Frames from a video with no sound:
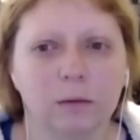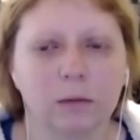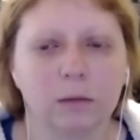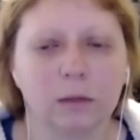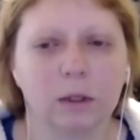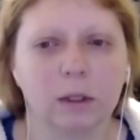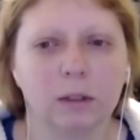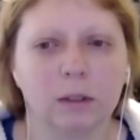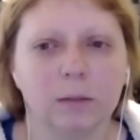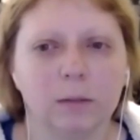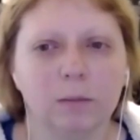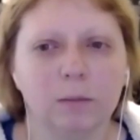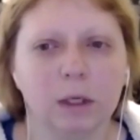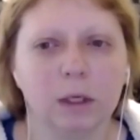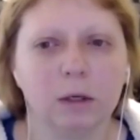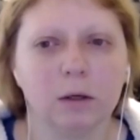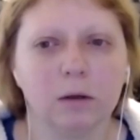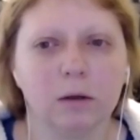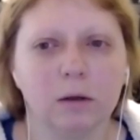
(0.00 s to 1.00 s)
It's a
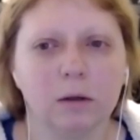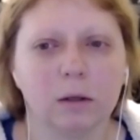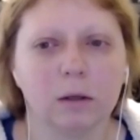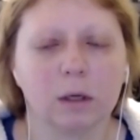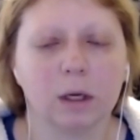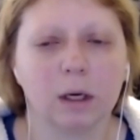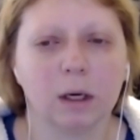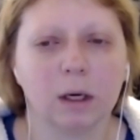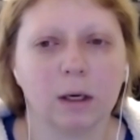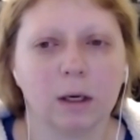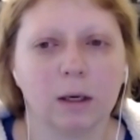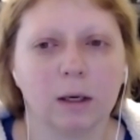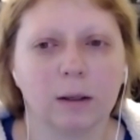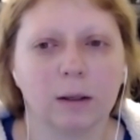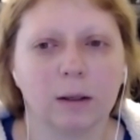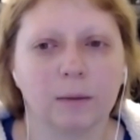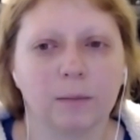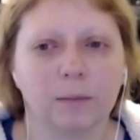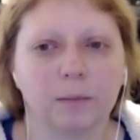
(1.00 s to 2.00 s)
bigger,
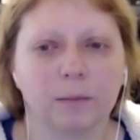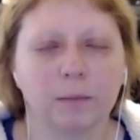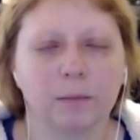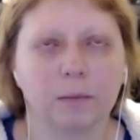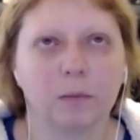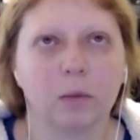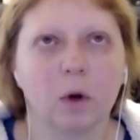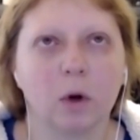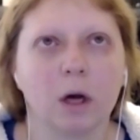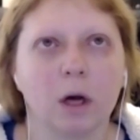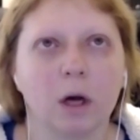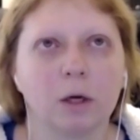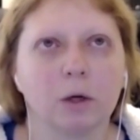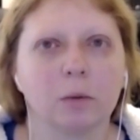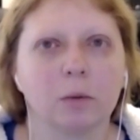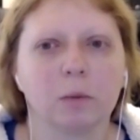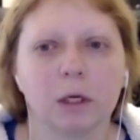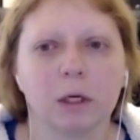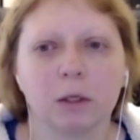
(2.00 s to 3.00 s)
broader
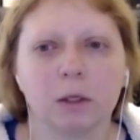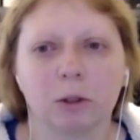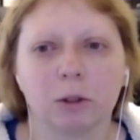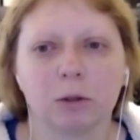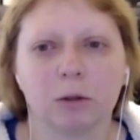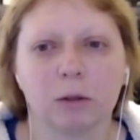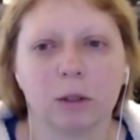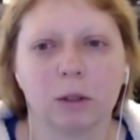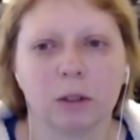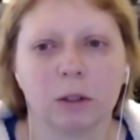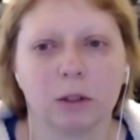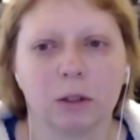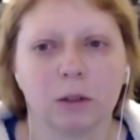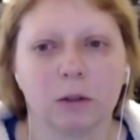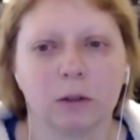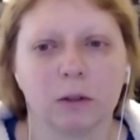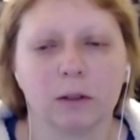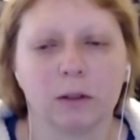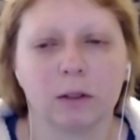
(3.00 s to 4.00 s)
picture than
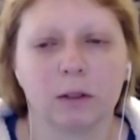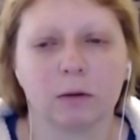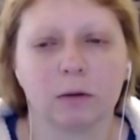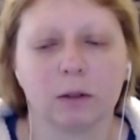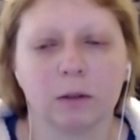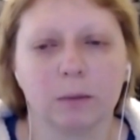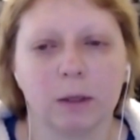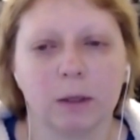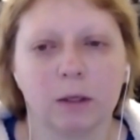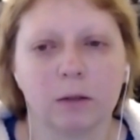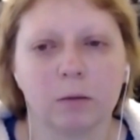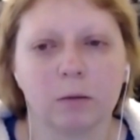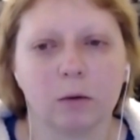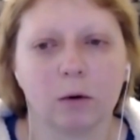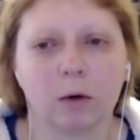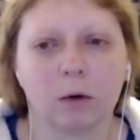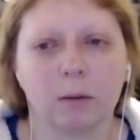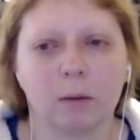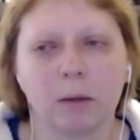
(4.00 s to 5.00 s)
just the secret space
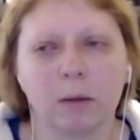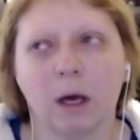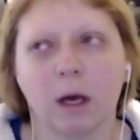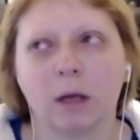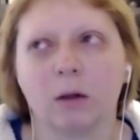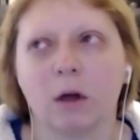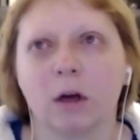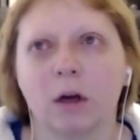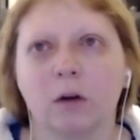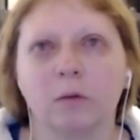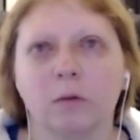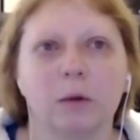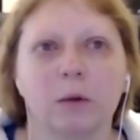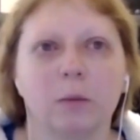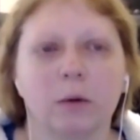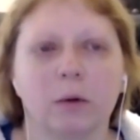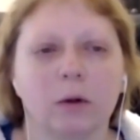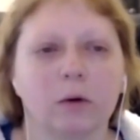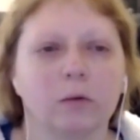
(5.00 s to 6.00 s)
program. Yeah, a lot of
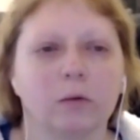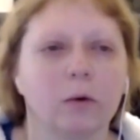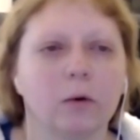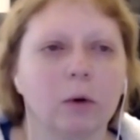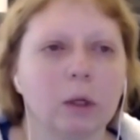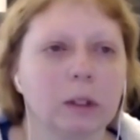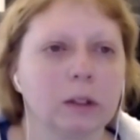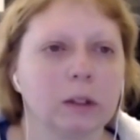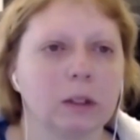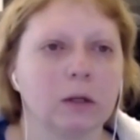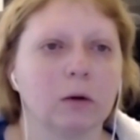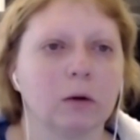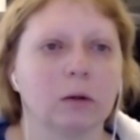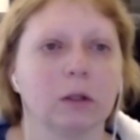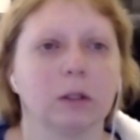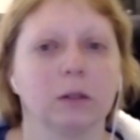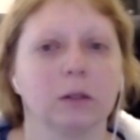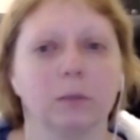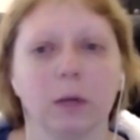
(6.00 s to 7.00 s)
people are focusing on
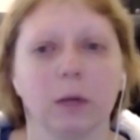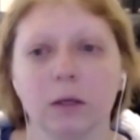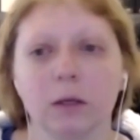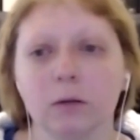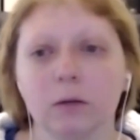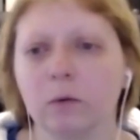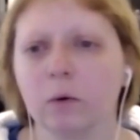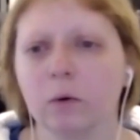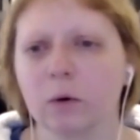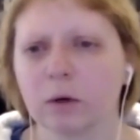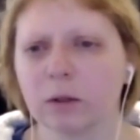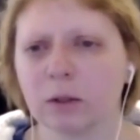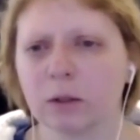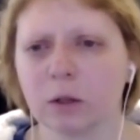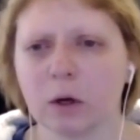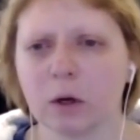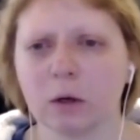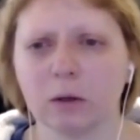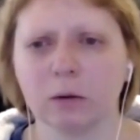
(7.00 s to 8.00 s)
the Space Force,
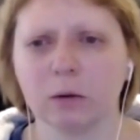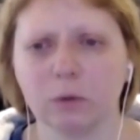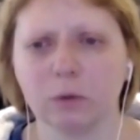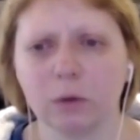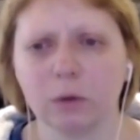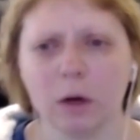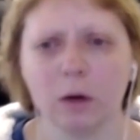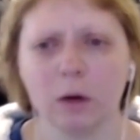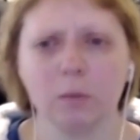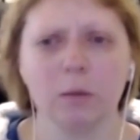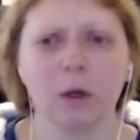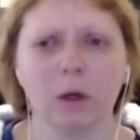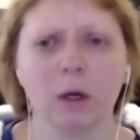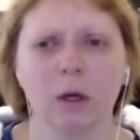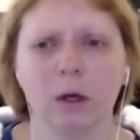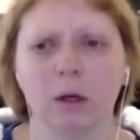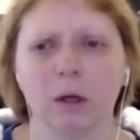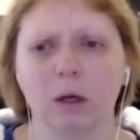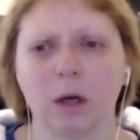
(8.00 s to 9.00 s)
Donald Trump,
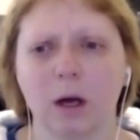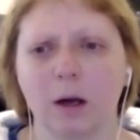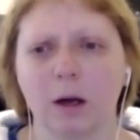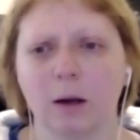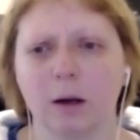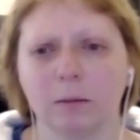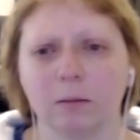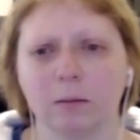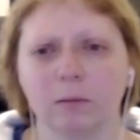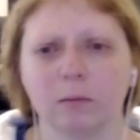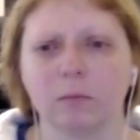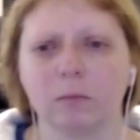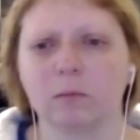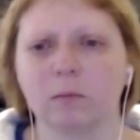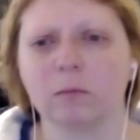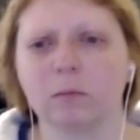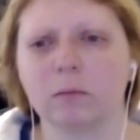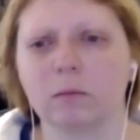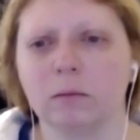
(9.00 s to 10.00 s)

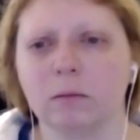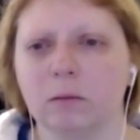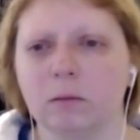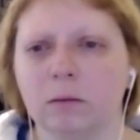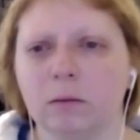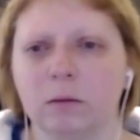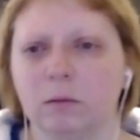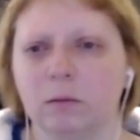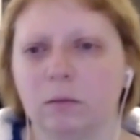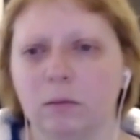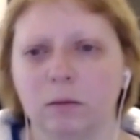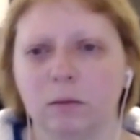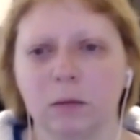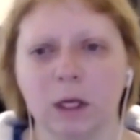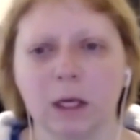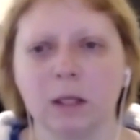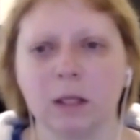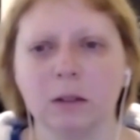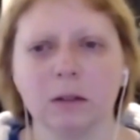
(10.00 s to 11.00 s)

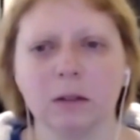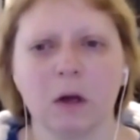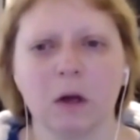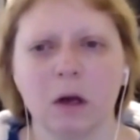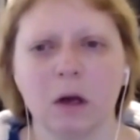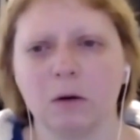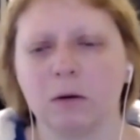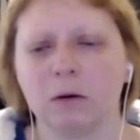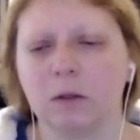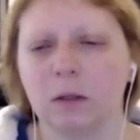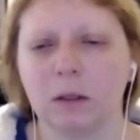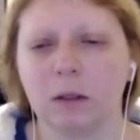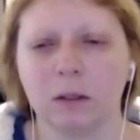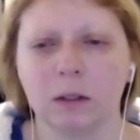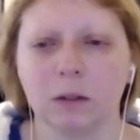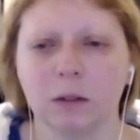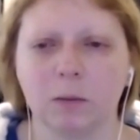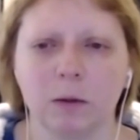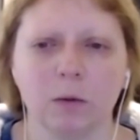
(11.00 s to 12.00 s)
the insiders, the
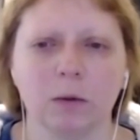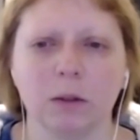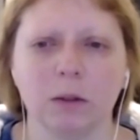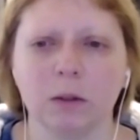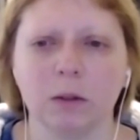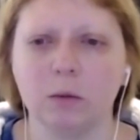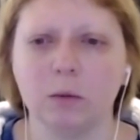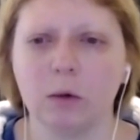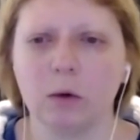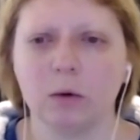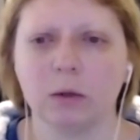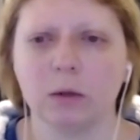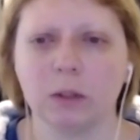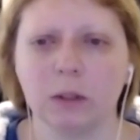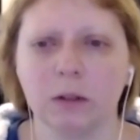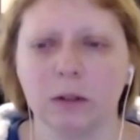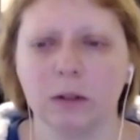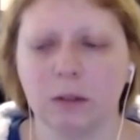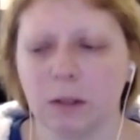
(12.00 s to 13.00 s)
SSP whistleblowers,
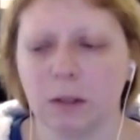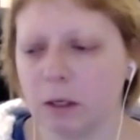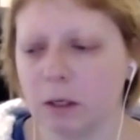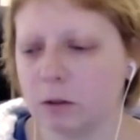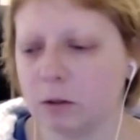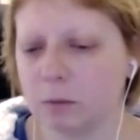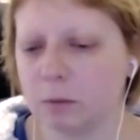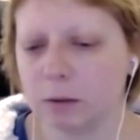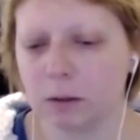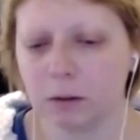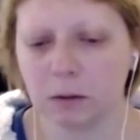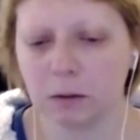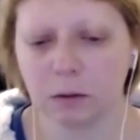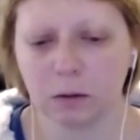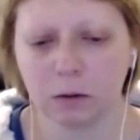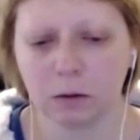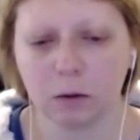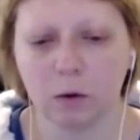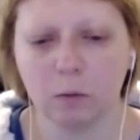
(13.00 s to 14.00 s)
insiders, but
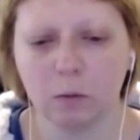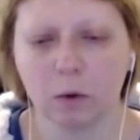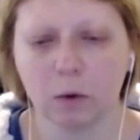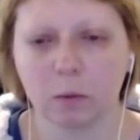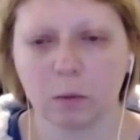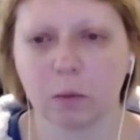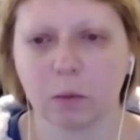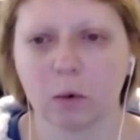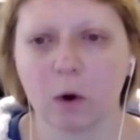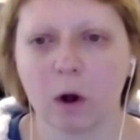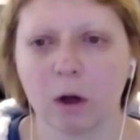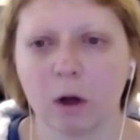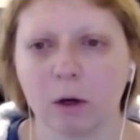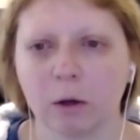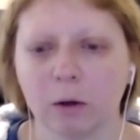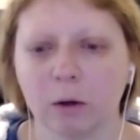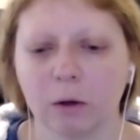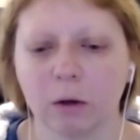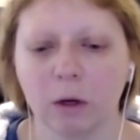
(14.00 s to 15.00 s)
it's so more
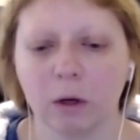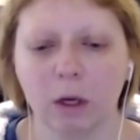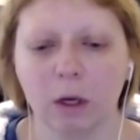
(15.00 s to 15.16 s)
broader.